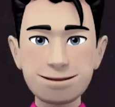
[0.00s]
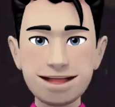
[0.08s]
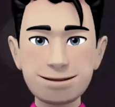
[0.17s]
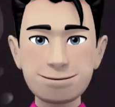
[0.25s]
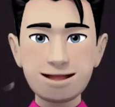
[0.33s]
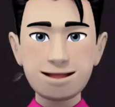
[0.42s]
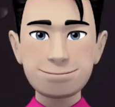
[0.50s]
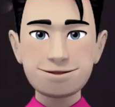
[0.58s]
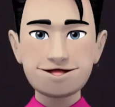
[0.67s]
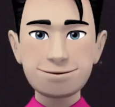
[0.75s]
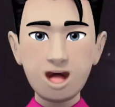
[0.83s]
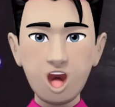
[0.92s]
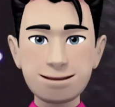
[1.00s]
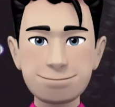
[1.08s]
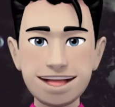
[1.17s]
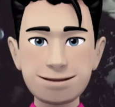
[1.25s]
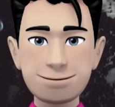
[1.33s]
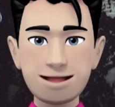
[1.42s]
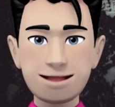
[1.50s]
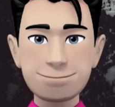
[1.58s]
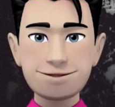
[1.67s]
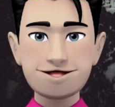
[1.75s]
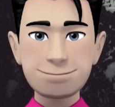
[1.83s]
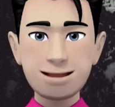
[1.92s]
with more than 7,000
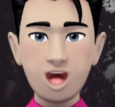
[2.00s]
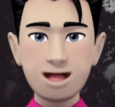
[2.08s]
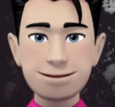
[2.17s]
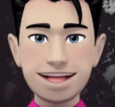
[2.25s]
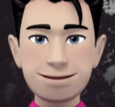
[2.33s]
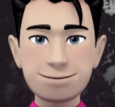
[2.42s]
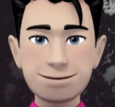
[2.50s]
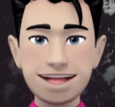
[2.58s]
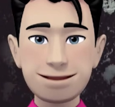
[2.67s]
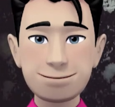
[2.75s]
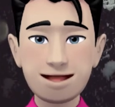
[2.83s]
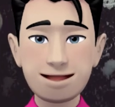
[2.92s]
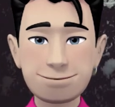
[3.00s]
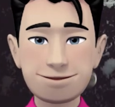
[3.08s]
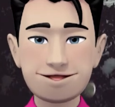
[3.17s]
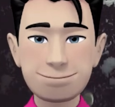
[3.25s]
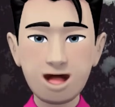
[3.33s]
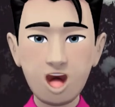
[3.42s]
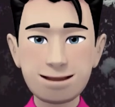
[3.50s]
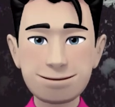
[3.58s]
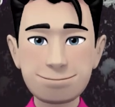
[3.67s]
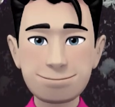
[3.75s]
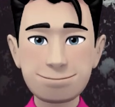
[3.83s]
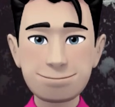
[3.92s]
branches all over the world.
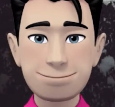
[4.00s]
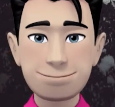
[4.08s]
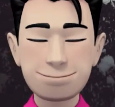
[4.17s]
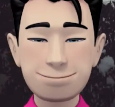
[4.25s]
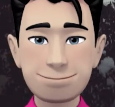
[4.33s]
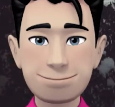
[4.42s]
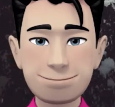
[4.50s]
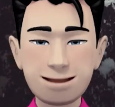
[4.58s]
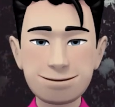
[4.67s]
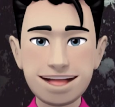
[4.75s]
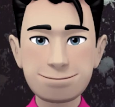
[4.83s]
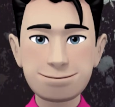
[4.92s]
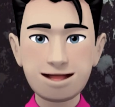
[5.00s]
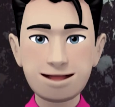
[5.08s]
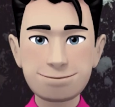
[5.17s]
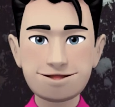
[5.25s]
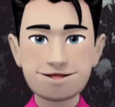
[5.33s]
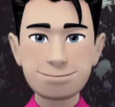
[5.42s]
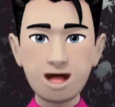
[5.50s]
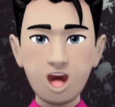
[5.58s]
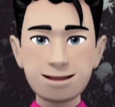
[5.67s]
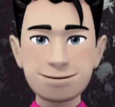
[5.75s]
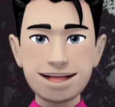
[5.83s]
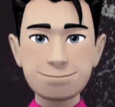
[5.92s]
I wanted a
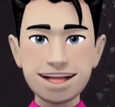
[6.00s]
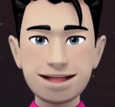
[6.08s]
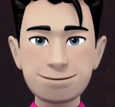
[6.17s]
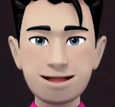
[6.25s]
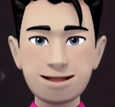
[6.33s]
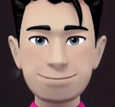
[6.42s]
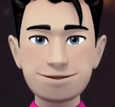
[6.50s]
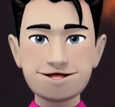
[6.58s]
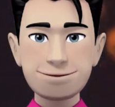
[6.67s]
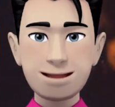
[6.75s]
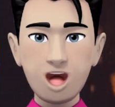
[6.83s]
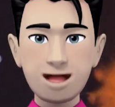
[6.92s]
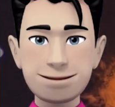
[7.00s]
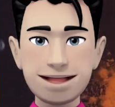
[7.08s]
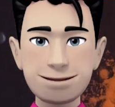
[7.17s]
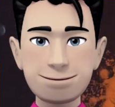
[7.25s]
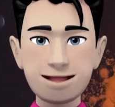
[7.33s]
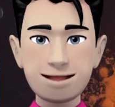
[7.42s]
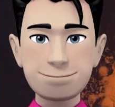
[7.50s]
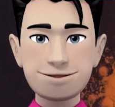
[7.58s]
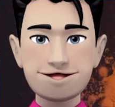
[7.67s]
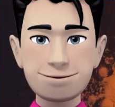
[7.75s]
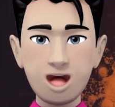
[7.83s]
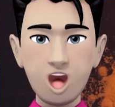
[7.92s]
significant raise in my breakfast
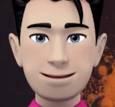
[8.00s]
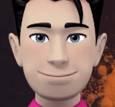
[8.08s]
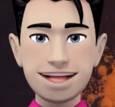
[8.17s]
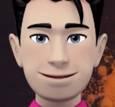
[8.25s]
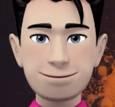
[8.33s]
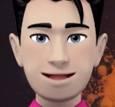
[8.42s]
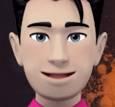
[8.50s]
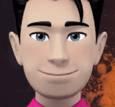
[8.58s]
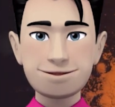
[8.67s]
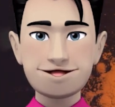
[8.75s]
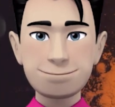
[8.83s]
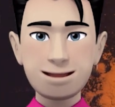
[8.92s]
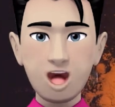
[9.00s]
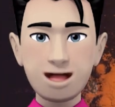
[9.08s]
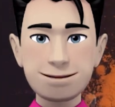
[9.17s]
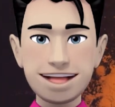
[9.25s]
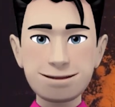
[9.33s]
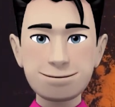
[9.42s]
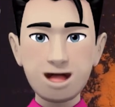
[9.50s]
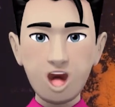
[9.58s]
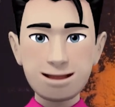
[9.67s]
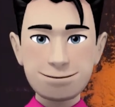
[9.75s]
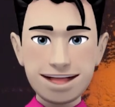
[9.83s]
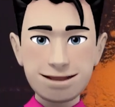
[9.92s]
sales, but there was a
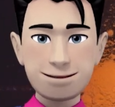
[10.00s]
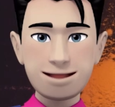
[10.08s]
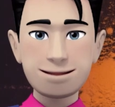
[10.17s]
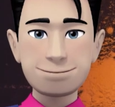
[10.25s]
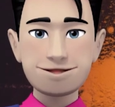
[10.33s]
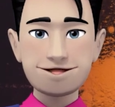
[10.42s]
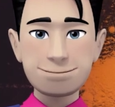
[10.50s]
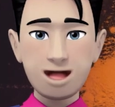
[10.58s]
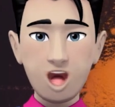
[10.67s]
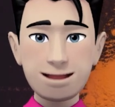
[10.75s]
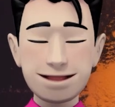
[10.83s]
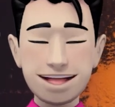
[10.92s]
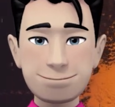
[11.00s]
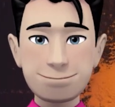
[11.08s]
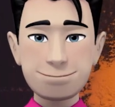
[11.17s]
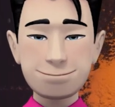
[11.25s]
problem. I faced a challenge.